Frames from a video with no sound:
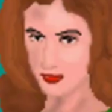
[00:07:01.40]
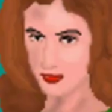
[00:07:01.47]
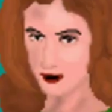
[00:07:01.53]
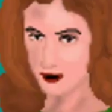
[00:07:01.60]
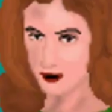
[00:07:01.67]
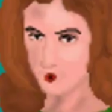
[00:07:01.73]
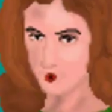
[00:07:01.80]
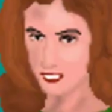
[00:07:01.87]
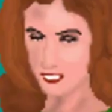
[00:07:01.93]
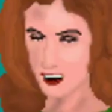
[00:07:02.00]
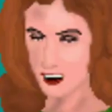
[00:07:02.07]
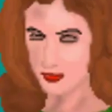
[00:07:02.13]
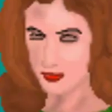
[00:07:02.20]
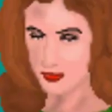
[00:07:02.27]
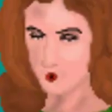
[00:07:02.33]
pardon me, putting the
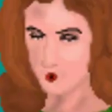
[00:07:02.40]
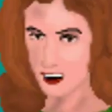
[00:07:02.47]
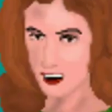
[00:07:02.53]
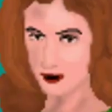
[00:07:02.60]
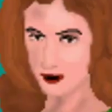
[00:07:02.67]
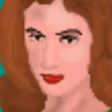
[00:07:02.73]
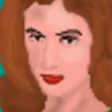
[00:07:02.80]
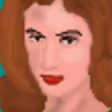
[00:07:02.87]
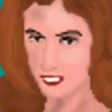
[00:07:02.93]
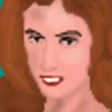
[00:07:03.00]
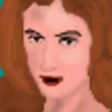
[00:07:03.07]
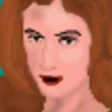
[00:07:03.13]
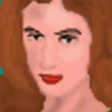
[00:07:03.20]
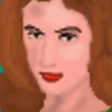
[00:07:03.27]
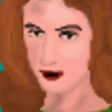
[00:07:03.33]
British accent. Then
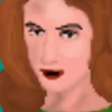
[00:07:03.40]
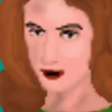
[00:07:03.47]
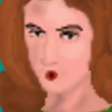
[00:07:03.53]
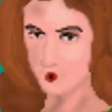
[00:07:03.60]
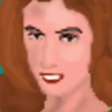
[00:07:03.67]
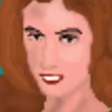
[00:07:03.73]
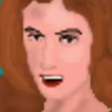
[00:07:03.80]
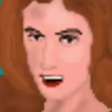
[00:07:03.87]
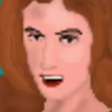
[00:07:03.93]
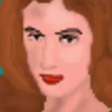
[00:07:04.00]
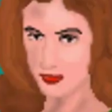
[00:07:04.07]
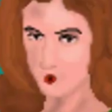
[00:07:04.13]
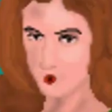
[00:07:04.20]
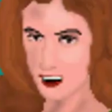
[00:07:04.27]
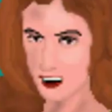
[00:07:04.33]
it was from a local TV
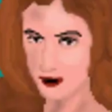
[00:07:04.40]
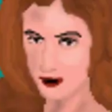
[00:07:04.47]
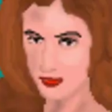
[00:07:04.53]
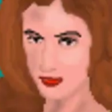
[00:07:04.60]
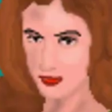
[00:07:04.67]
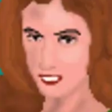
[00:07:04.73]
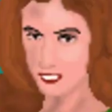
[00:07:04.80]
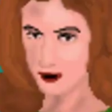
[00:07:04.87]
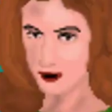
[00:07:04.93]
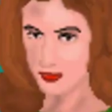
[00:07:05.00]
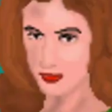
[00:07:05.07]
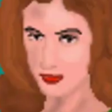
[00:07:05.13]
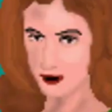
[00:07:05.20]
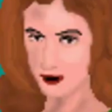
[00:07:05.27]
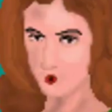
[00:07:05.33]
studio reminding me
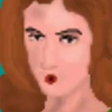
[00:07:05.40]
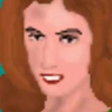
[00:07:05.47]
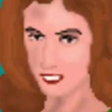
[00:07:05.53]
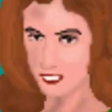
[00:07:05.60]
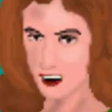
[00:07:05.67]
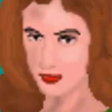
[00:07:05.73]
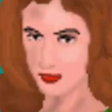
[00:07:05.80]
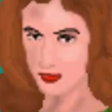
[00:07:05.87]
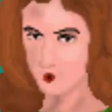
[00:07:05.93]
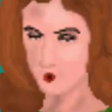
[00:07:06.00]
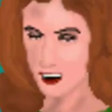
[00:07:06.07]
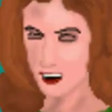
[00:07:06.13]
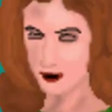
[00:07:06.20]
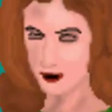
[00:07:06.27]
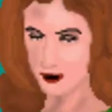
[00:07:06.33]
that you're happy
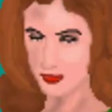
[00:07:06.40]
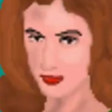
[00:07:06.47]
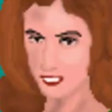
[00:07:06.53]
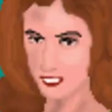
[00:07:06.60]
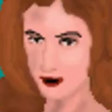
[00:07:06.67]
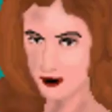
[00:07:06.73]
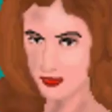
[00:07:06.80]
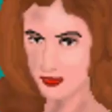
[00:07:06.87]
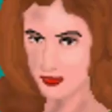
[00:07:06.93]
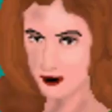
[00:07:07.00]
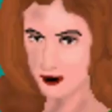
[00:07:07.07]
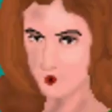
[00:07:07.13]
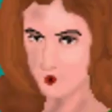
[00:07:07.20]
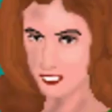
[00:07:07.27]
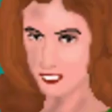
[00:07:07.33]
magic fun
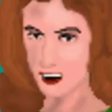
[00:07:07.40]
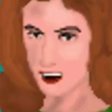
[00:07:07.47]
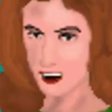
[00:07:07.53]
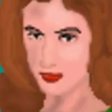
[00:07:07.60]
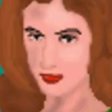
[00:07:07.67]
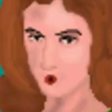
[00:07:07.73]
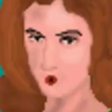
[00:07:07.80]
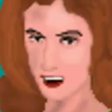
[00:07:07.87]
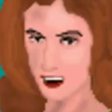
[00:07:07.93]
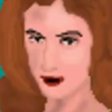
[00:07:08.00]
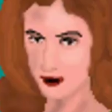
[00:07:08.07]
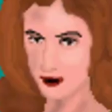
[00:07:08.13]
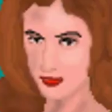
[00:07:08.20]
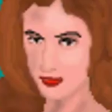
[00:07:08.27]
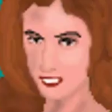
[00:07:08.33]
show
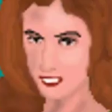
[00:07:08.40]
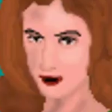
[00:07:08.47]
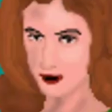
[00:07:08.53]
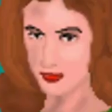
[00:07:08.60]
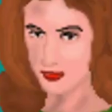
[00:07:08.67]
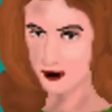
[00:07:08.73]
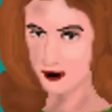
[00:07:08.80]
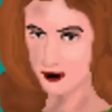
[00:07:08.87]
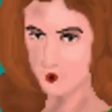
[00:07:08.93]
sometime today.